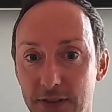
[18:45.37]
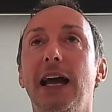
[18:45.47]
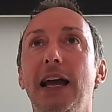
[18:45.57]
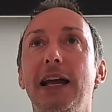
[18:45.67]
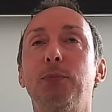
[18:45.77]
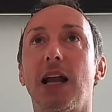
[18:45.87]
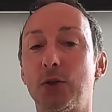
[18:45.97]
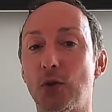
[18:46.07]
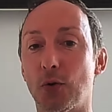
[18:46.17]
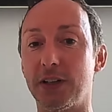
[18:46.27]
It was
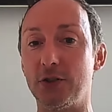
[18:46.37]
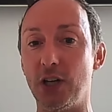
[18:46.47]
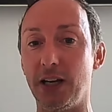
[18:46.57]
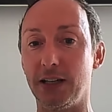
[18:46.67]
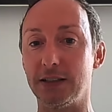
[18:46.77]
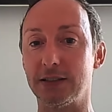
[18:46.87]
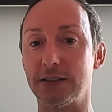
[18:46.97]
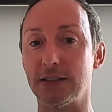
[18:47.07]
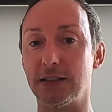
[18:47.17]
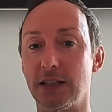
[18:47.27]
like chalk and
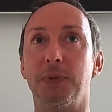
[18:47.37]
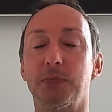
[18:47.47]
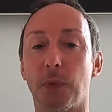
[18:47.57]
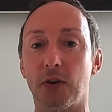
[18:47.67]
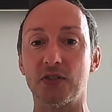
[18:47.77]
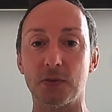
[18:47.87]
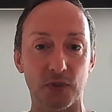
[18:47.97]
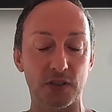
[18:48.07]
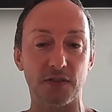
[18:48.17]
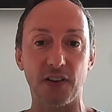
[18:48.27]
cheese. Miss
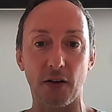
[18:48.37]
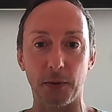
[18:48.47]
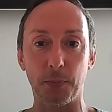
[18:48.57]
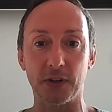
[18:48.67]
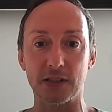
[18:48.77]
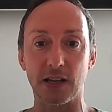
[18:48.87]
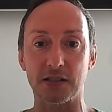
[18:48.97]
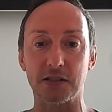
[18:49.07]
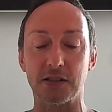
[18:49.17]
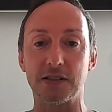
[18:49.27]
Morrison was the fairy
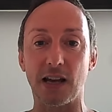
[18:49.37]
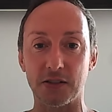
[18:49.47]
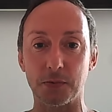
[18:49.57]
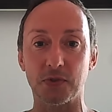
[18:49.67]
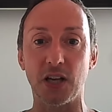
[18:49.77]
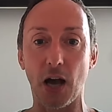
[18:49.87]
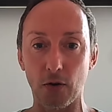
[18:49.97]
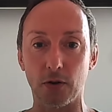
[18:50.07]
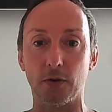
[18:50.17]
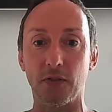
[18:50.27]
princess and Tess was the
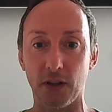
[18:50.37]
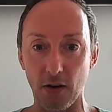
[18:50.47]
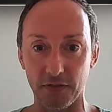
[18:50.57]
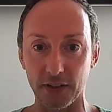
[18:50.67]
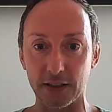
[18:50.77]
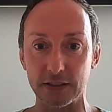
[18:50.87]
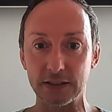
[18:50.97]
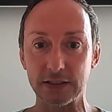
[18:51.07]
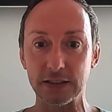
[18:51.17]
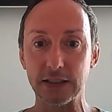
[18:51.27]
ogre in the
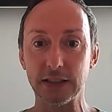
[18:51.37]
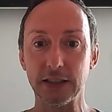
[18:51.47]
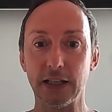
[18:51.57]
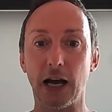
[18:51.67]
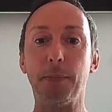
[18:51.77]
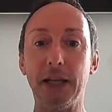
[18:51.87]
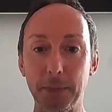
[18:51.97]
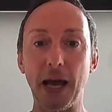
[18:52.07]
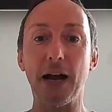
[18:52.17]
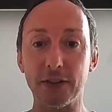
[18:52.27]
office. I
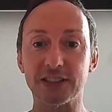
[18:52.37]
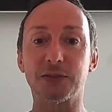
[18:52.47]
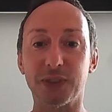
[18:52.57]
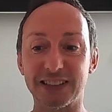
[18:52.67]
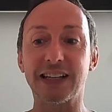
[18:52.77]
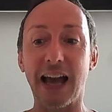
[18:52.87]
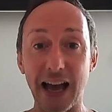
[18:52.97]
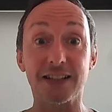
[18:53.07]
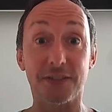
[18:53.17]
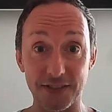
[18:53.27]
mean, parents were
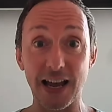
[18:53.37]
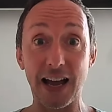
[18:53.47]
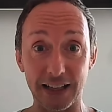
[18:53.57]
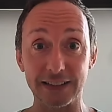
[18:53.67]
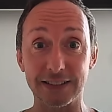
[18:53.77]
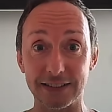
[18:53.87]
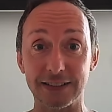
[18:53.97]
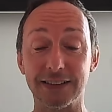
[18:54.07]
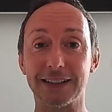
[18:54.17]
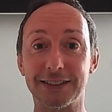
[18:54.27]
scared of
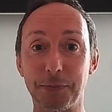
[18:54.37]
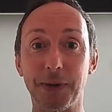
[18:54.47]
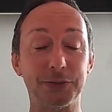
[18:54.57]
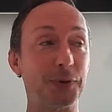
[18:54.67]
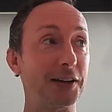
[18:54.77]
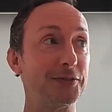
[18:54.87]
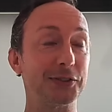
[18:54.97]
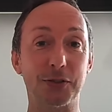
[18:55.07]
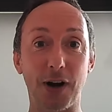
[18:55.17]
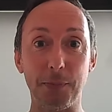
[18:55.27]
Tess. That's the best way of
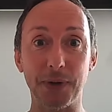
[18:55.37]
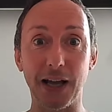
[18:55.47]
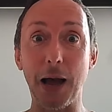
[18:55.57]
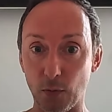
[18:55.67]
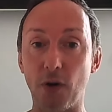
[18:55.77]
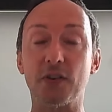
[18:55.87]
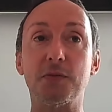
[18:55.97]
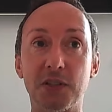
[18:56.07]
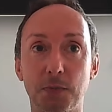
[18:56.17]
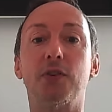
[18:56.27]
describing it. Whereas
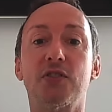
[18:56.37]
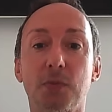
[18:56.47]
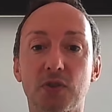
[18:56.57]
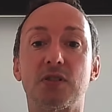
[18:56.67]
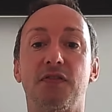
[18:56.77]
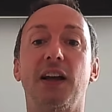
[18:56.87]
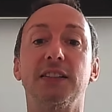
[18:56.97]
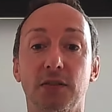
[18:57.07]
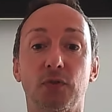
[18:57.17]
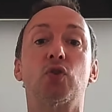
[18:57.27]
Miss Morrison was the face
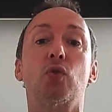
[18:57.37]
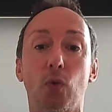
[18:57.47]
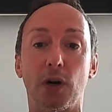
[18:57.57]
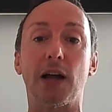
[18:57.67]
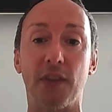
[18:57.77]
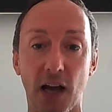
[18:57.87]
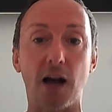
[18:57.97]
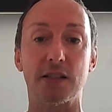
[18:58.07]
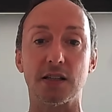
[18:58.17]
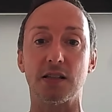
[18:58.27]
of the school and the
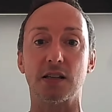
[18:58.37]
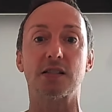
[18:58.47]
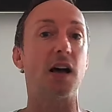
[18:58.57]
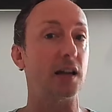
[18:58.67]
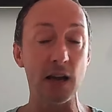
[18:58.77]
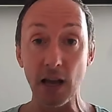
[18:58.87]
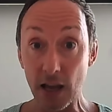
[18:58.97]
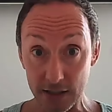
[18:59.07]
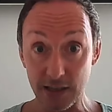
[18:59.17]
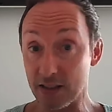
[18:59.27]
artistic side,
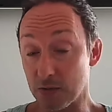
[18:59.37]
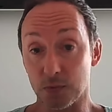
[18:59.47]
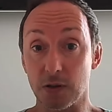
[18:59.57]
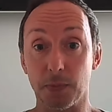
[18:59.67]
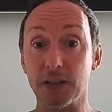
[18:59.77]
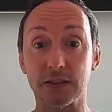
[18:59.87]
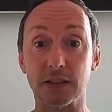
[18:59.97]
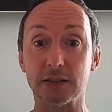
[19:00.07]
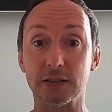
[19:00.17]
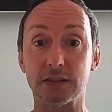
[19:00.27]
Tess was the
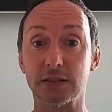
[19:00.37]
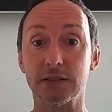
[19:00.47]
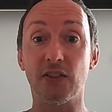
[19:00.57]
business.